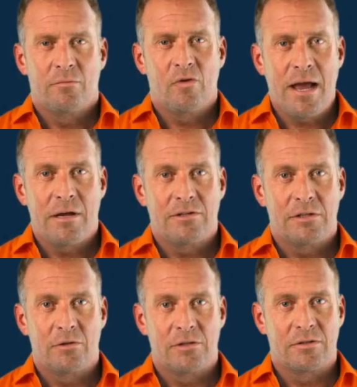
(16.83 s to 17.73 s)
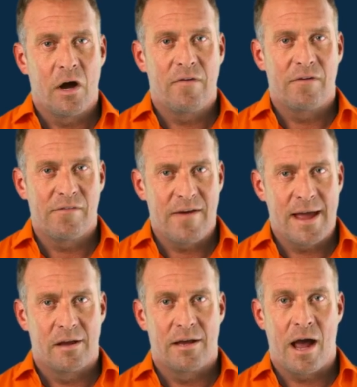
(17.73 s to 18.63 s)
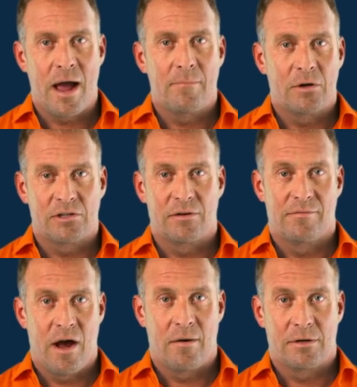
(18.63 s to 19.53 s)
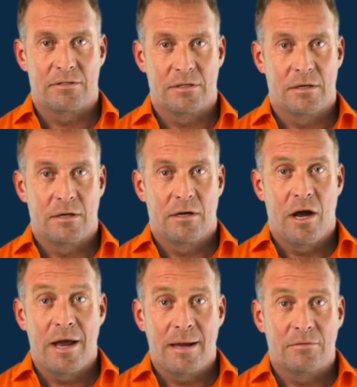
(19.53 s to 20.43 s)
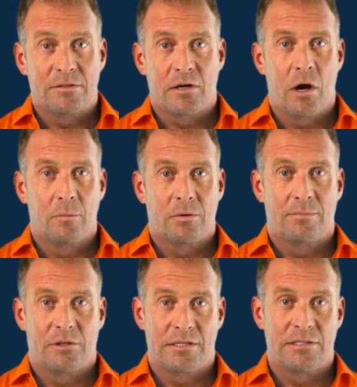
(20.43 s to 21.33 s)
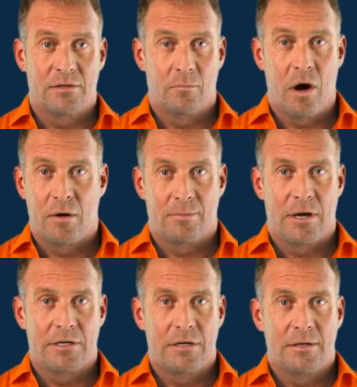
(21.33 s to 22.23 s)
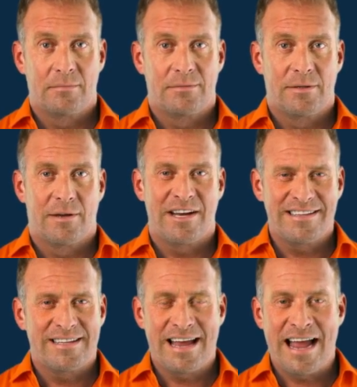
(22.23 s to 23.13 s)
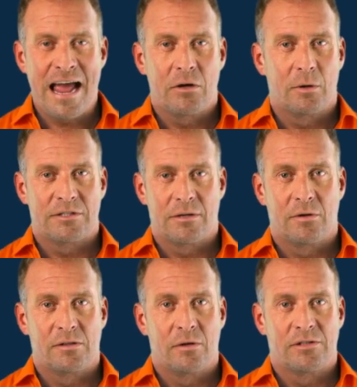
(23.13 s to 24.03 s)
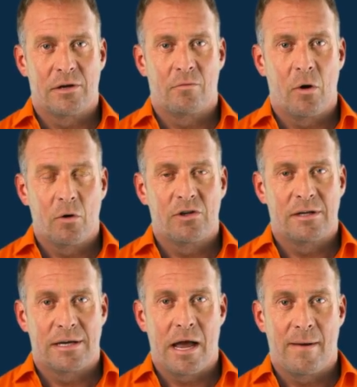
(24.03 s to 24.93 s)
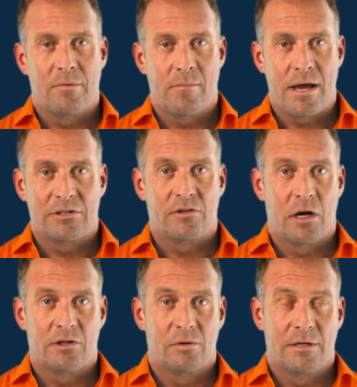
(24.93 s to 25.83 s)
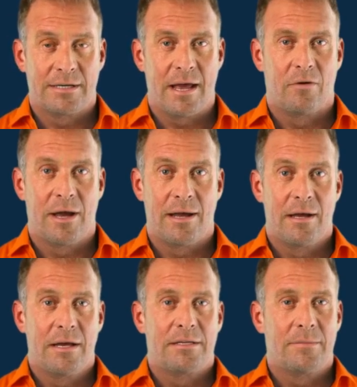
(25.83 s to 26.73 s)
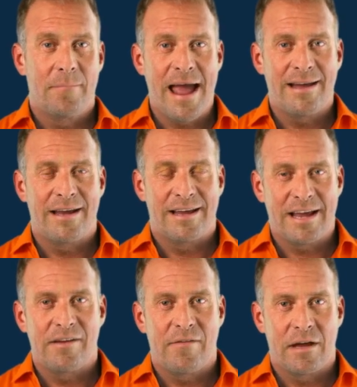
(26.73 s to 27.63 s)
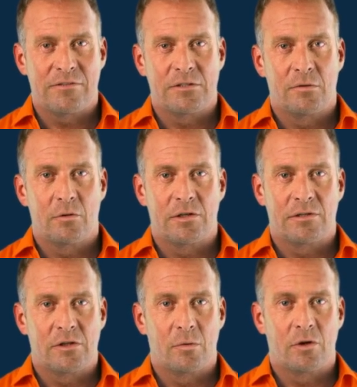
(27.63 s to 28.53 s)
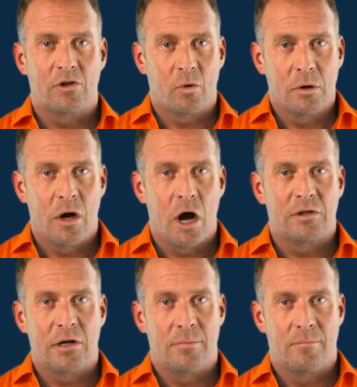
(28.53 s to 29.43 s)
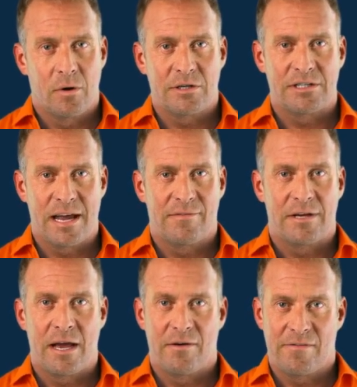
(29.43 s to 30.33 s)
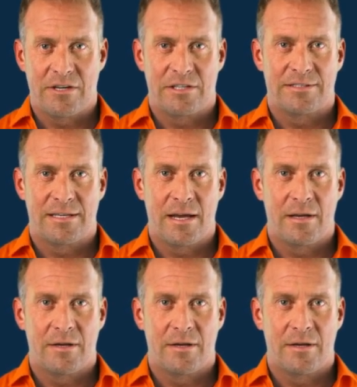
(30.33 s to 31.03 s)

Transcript: drainage solutions often fail in high moisture environments, unable to cope with persistent water pressure. This inadequacy results in erosion and compromised structural integrity, demanding innovative solutions to ensure long-term bridge safety and efficiency.